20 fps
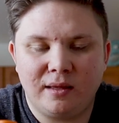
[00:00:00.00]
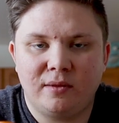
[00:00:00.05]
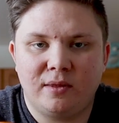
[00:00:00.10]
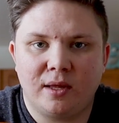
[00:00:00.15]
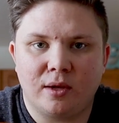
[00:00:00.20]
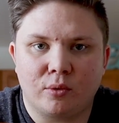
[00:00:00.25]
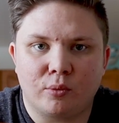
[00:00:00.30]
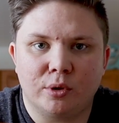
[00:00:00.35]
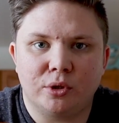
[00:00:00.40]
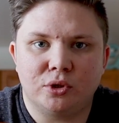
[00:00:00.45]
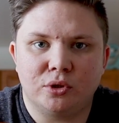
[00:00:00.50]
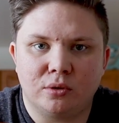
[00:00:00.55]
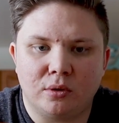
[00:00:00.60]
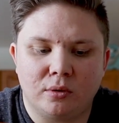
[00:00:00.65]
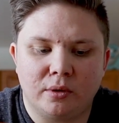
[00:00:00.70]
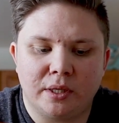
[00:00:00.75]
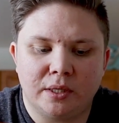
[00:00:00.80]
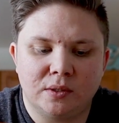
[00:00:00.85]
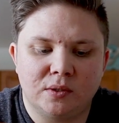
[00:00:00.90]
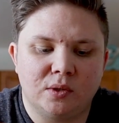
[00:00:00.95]
the
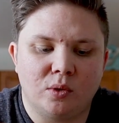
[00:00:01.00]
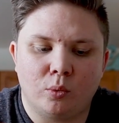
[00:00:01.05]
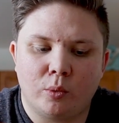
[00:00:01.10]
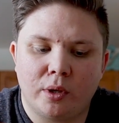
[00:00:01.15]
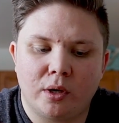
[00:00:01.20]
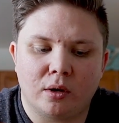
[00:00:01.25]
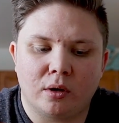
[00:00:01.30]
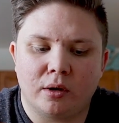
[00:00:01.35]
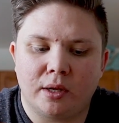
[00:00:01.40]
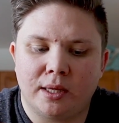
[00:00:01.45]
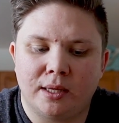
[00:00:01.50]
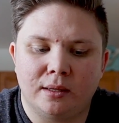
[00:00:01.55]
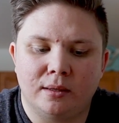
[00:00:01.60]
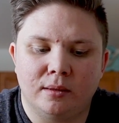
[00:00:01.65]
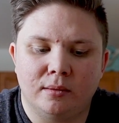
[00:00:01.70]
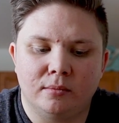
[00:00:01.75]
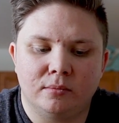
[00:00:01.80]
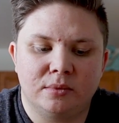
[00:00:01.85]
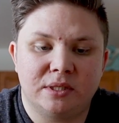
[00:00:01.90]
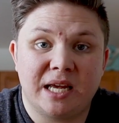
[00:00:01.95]
Original is the winner
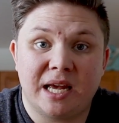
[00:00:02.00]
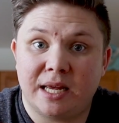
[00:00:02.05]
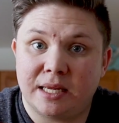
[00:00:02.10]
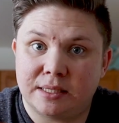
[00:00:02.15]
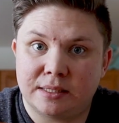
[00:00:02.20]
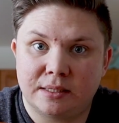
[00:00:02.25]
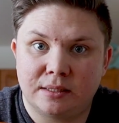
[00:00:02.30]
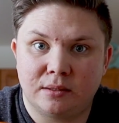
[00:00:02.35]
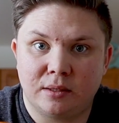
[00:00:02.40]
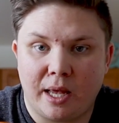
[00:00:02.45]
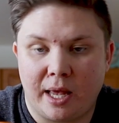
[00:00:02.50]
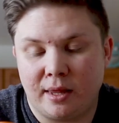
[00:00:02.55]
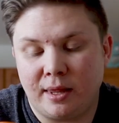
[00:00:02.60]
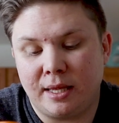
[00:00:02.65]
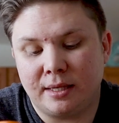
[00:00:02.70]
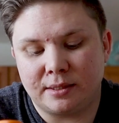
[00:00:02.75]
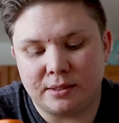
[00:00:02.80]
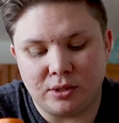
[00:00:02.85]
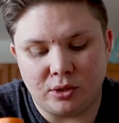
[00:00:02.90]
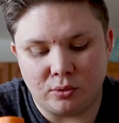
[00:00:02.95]
in taste, and
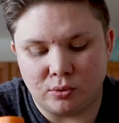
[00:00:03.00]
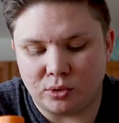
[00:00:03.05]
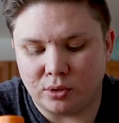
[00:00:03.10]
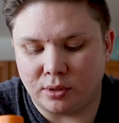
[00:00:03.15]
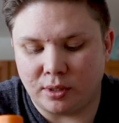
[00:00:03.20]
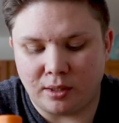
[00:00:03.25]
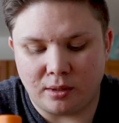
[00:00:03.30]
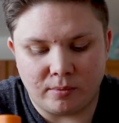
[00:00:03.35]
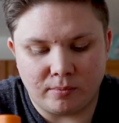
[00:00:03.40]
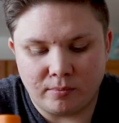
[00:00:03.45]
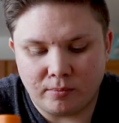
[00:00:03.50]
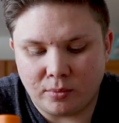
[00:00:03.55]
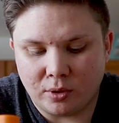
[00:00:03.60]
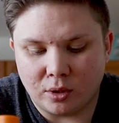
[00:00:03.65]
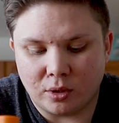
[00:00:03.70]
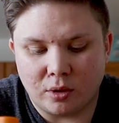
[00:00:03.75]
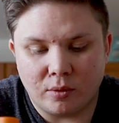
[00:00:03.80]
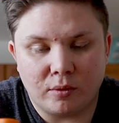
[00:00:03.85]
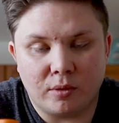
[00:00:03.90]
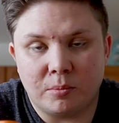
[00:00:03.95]
that's usually, you
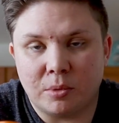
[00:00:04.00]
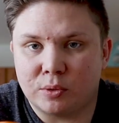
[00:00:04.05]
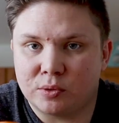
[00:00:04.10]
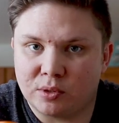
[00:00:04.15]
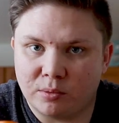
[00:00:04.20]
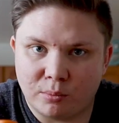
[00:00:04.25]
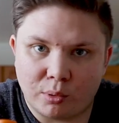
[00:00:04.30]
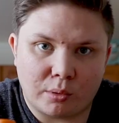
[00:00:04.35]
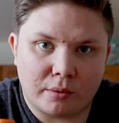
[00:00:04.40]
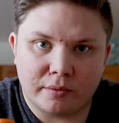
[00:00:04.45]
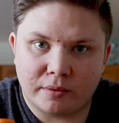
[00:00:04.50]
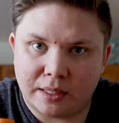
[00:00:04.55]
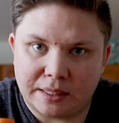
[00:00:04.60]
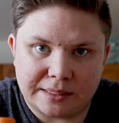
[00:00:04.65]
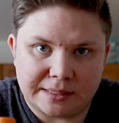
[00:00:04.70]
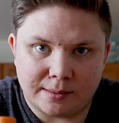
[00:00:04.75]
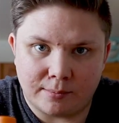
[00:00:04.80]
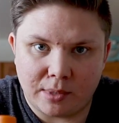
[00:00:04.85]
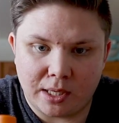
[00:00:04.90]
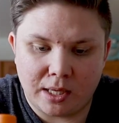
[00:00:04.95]
know, the most important thing
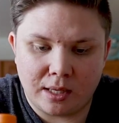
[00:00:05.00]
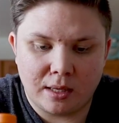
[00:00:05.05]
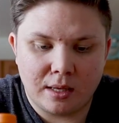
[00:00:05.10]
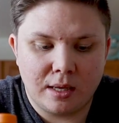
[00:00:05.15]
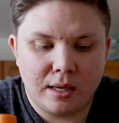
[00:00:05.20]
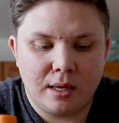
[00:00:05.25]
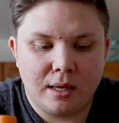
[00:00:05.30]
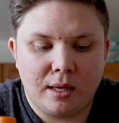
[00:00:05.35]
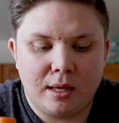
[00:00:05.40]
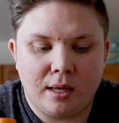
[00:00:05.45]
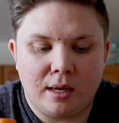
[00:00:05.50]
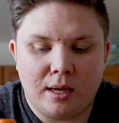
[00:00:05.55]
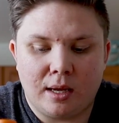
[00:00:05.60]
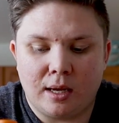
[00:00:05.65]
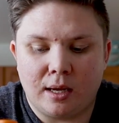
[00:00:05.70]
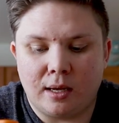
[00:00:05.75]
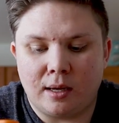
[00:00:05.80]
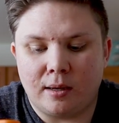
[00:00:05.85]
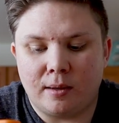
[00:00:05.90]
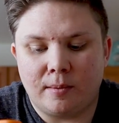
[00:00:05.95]
to me.
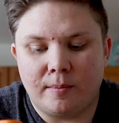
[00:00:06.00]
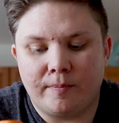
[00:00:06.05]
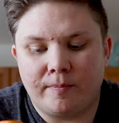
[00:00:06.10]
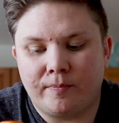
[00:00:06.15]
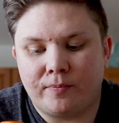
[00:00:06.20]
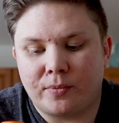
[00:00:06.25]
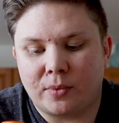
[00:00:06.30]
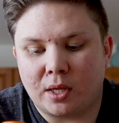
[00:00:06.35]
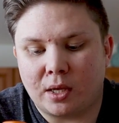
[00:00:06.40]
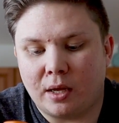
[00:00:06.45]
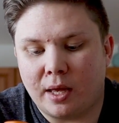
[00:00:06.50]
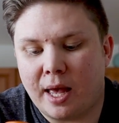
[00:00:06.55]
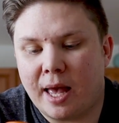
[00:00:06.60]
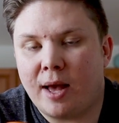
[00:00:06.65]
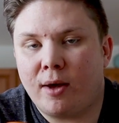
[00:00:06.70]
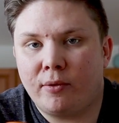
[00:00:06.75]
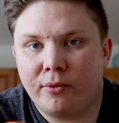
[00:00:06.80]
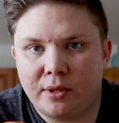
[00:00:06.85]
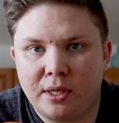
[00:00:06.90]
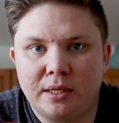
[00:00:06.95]

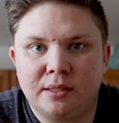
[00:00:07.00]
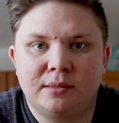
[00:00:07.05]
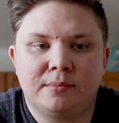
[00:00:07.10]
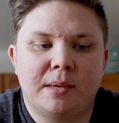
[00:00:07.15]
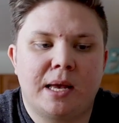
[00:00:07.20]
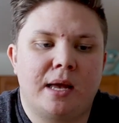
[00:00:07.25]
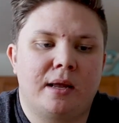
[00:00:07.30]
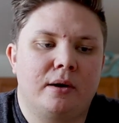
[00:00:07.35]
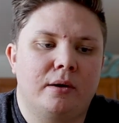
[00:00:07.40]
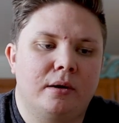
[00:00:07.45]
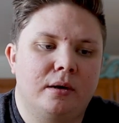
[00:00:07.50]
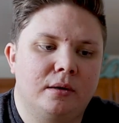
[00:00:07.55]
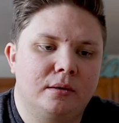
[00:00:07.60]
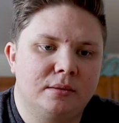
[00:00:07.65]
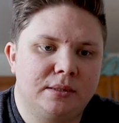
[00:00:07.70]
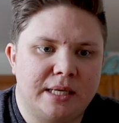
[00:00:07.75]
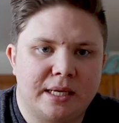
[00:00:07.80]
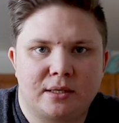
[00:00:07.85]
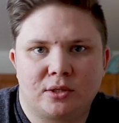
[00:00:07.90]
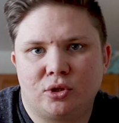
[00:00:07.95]
Health does matter,
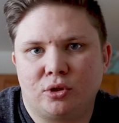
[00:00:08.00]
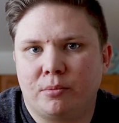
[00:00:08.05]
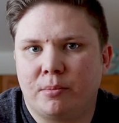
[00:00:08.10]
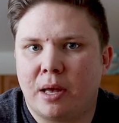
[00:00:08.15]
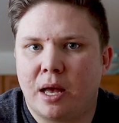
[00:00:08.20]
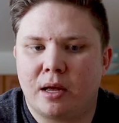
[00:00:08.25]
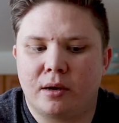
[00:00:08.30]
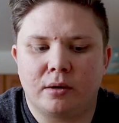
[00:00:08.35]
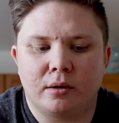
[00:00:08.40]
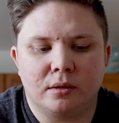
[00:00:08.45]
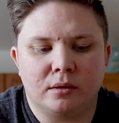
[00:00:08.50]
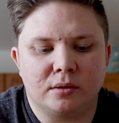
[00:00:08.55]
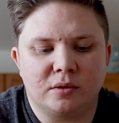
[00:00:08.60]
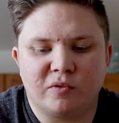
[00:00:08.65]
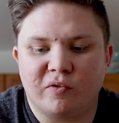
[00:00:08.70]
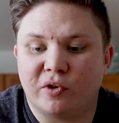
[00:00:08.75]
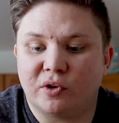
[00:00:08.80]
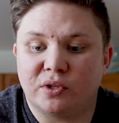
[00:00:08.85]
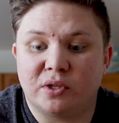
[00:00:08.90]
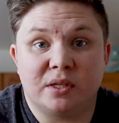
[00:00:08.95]
texture matters,
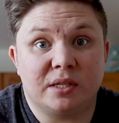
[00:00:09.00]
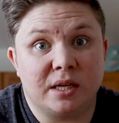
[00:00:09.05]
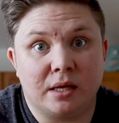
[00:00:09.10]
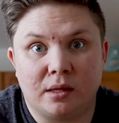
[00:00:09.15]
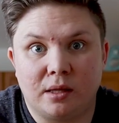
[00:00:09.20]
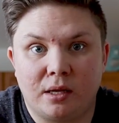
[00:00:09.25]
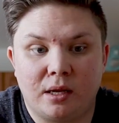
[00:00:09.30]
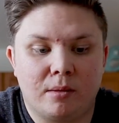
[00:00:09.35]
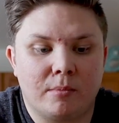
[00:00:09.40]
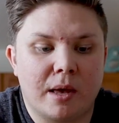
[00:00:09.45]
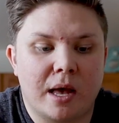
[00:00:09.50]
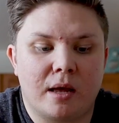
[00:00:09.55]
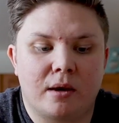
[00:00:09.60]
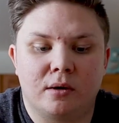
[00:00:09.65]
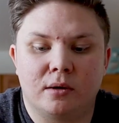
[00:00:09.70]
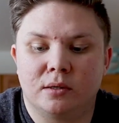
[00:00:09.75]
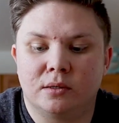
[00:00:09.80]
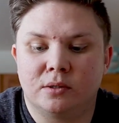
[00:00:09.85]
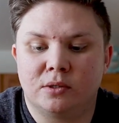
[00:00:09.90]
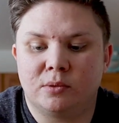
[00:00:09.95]
versatility
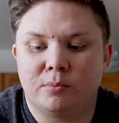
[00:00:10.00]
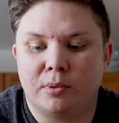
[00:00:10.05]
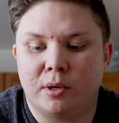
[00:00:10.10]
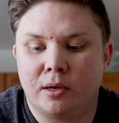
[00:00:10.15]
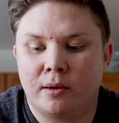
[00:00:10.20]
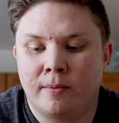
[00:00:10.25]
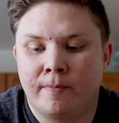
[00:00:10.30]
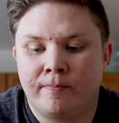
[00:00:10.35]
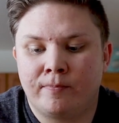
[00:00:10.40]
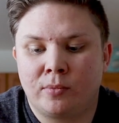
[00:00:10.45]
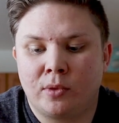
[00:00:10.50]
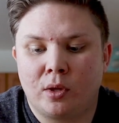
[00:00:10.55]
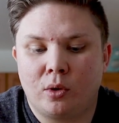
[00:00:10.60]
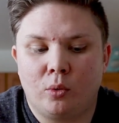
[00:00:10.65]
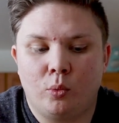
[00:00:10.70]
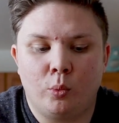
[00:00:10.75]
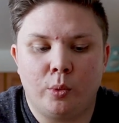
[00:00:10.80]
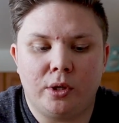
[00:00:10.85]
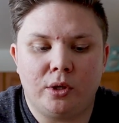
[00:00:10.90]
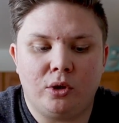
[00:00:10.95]
matters, but
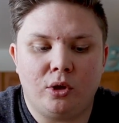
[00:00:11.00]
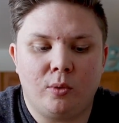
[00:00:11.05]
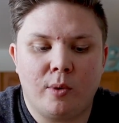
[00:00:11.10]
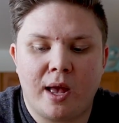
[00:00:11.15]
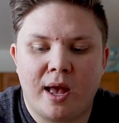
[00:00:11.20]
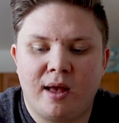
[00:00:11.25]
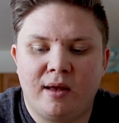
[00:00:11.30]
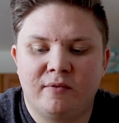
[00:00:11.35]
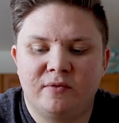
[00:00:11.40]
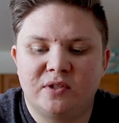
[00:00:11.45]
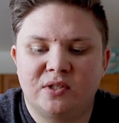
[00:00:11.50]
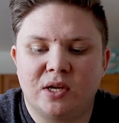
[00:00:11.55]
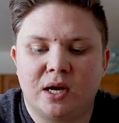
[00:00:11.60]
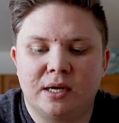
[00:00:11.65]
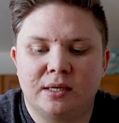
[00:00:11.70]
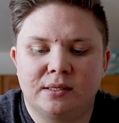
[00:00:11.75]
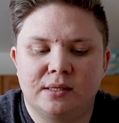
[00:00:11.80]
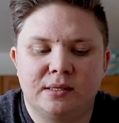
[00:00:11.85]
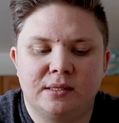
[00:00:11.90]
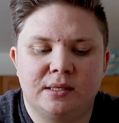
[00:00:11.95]
when you have
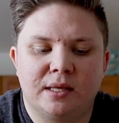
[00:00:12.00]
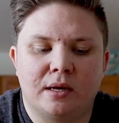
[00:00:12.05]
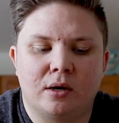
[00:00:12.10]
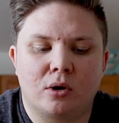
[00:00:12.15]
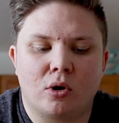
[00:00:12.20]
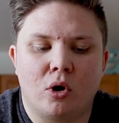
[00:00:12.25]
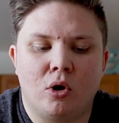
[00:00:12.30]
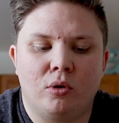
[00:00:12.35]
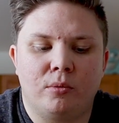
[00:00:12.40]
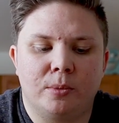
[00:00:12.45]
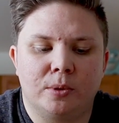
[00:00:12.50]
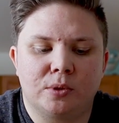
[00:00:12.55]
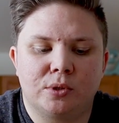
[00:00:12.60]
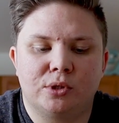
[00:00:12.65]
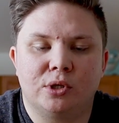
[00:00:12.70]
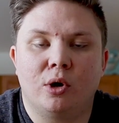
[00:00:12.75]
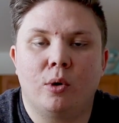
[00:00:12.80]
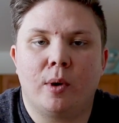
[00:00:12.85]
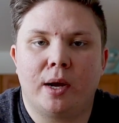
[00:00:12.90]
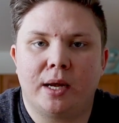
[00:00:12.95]
sauces that are almost
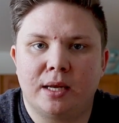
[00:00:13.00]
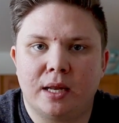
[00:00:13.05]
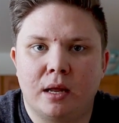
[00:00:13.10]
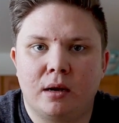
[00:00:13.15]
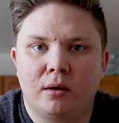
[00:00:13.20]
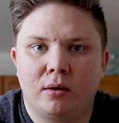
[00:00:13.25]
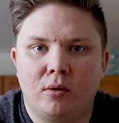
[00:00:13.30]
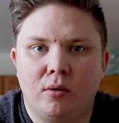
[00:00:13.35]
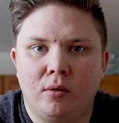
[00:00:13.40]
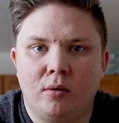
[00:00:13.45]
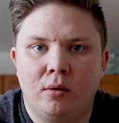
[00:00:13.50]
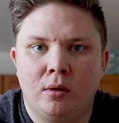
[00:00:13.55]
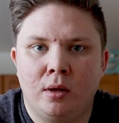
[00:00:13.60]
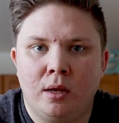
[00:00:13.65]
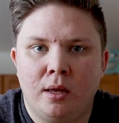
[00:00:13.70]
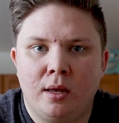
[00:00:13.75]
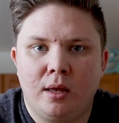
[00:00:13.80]
so identical,